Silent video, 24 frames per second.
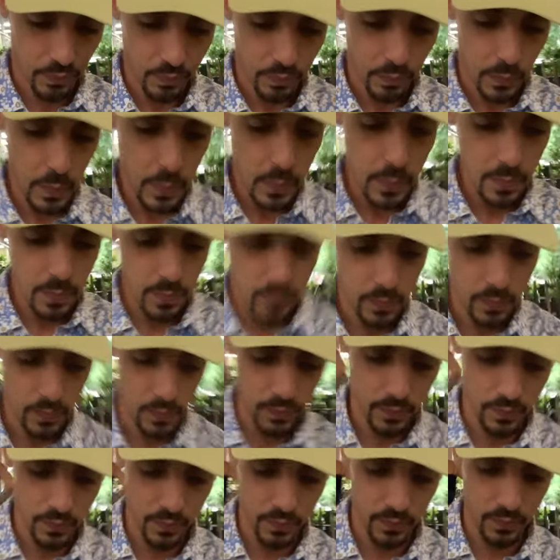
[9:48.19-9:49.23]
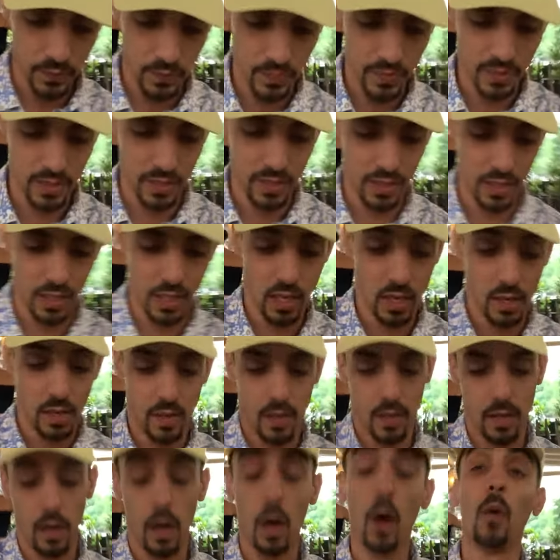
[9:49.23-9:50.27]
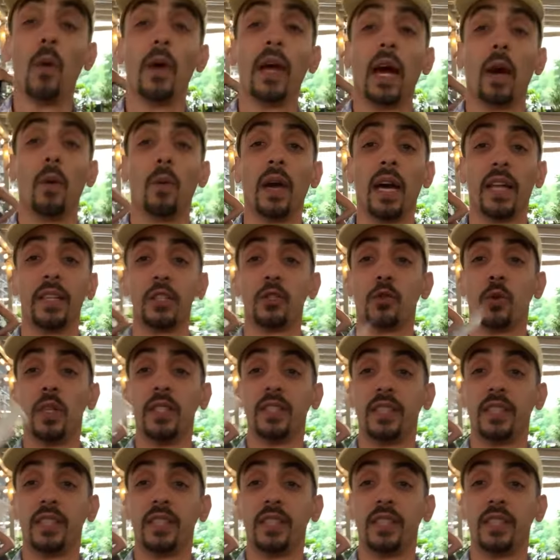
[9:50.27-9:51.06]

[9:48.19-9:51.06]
can always play war with the different sides oh, depending oh, on what you got. got. Twin